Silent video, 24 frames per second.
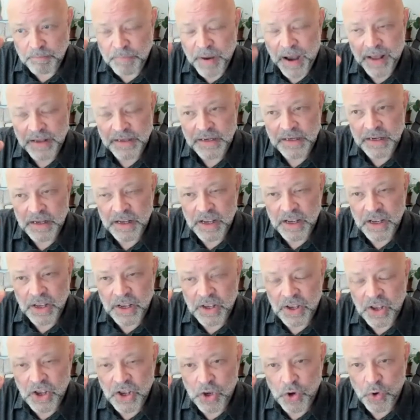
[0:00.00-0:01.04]
But
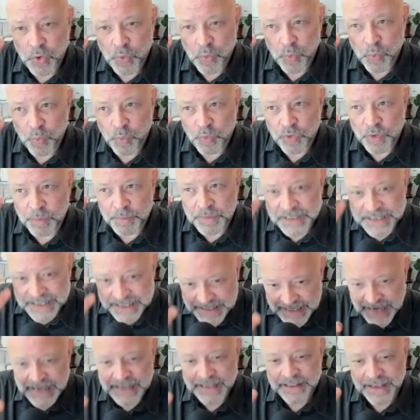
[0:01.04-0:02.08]
the
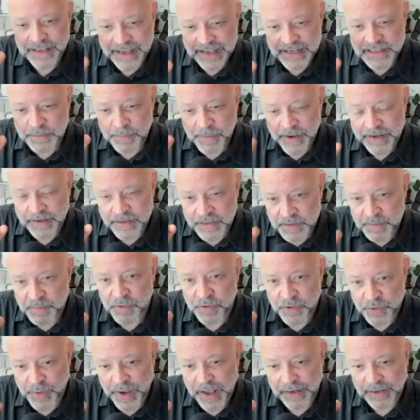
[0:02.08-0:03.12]
mistake that gets made in
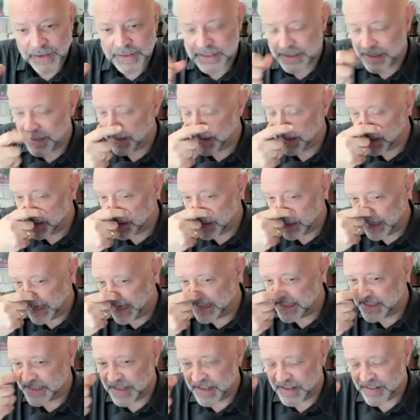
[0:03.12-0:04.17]
spirituality
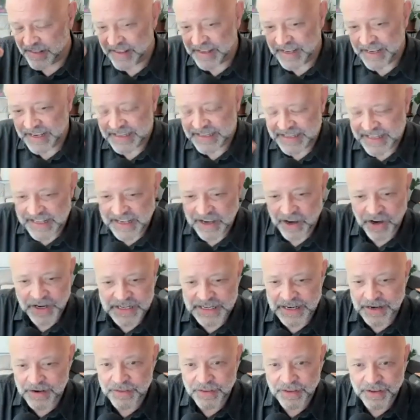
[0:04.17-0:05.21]
is that is the
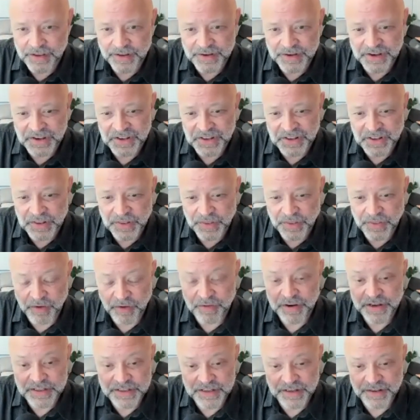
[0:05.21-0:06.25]
idea that
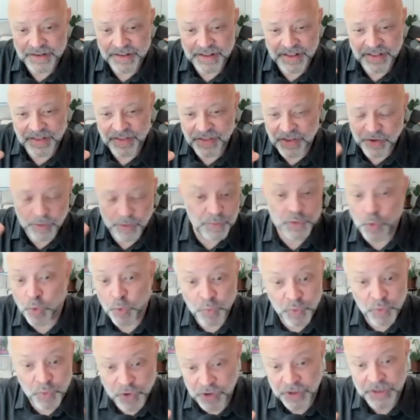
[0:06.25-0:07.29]
there is that it was
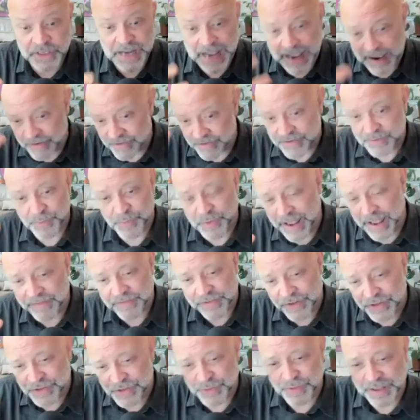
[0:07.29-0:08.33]
all worked out
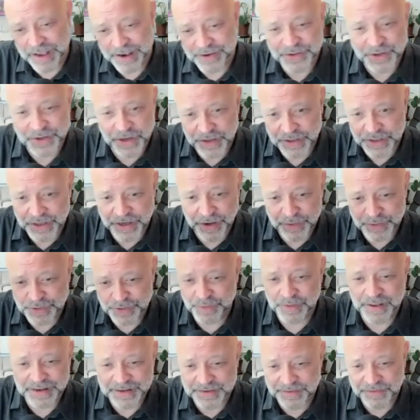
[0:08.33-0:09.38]
whenever 2000 years ago
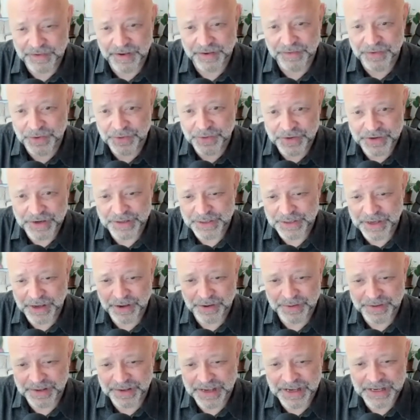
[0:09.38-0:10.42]
2500 years
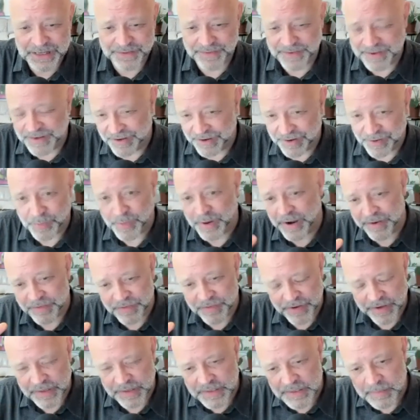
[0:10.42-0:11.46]
ago in the case of india or
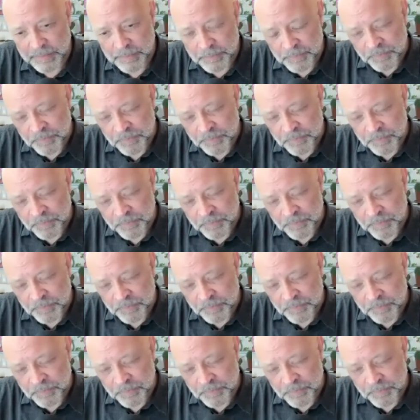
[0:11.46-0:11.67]
whenever it is